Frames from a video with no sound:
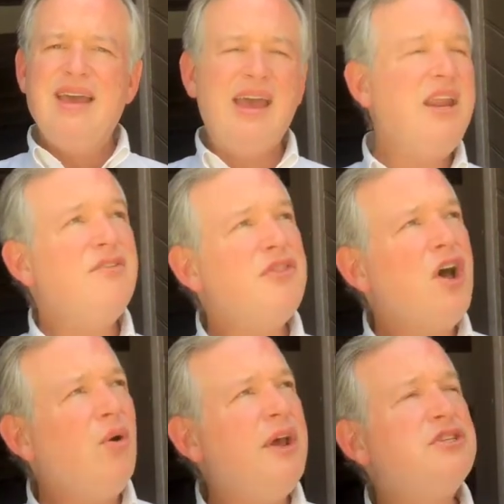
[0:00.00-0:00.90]
And even
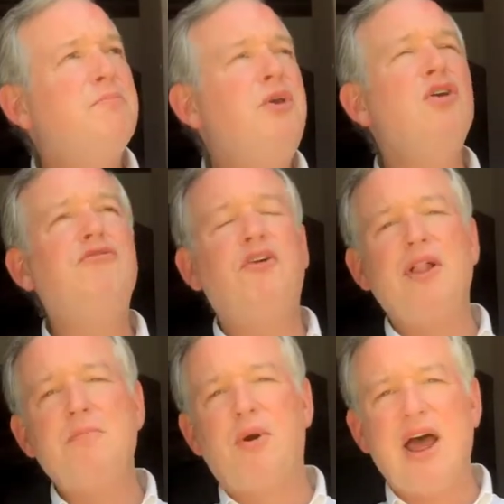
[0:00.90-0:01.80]
though it is a
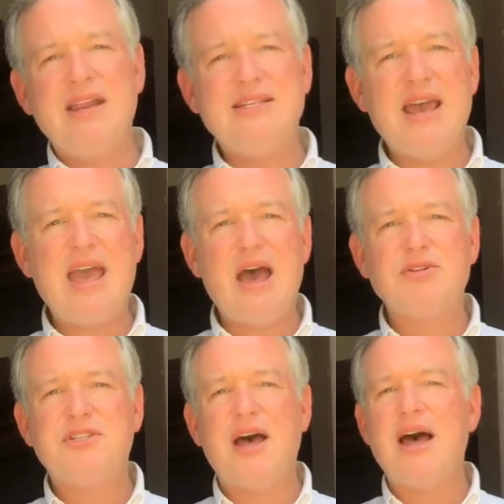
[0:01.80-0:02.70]
beautiful and bright day
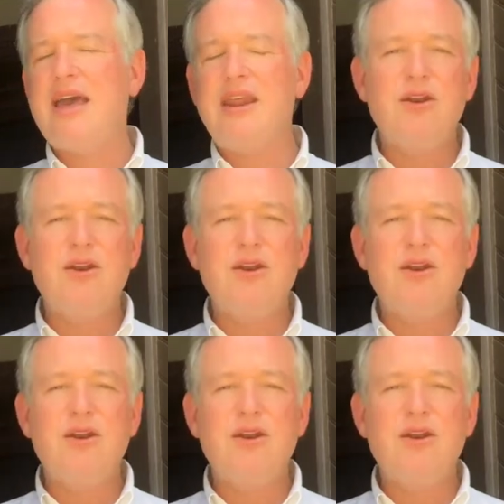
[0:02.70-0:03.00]
outside,